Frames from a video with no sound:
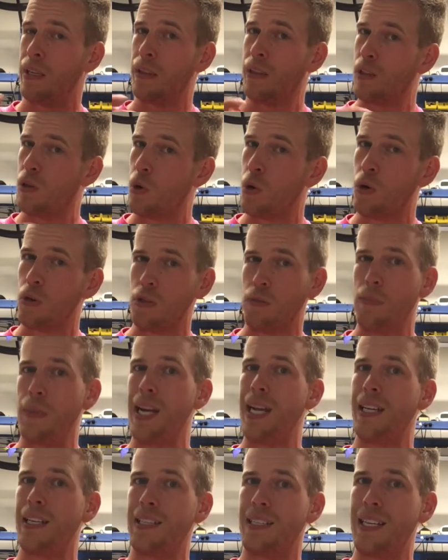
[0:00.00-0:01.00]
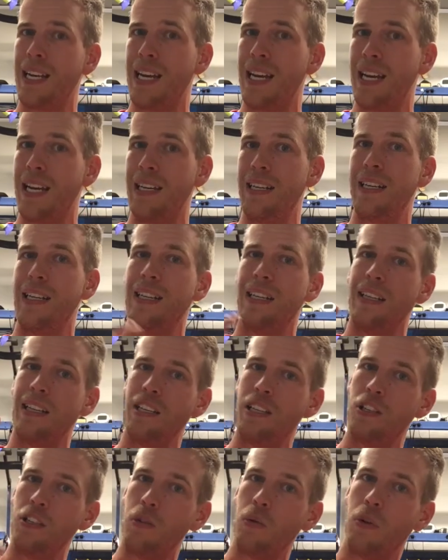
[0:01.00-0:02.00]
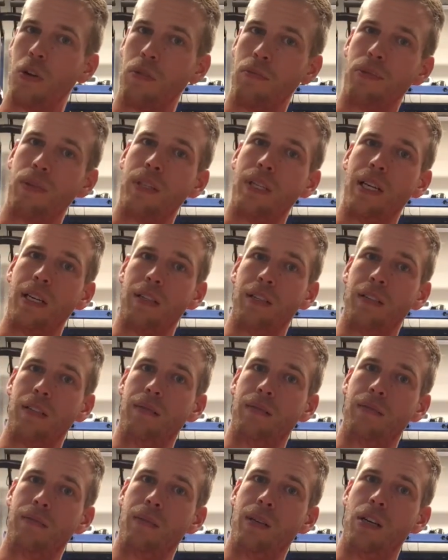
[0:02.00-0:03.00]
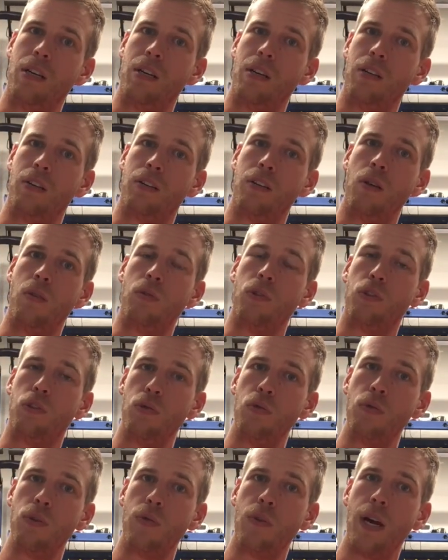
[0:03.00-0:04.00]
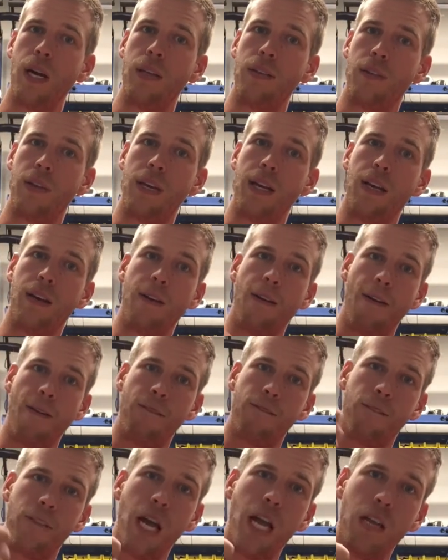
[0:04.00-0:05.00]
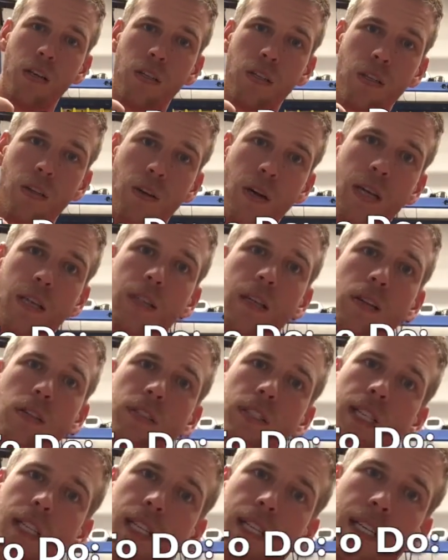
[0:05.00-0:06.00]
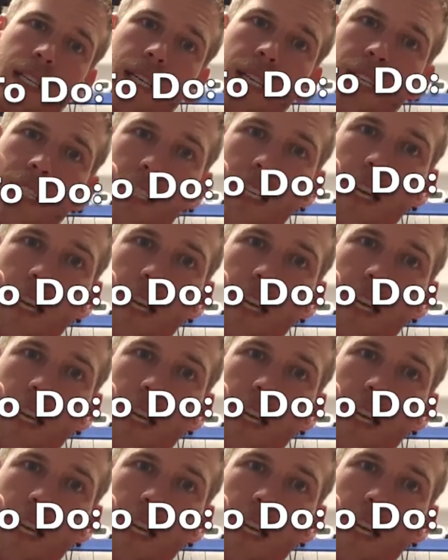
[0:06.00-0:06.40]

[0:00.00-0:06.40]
the courts may decide that you aren't protected. So do the right thing, file your LLC, get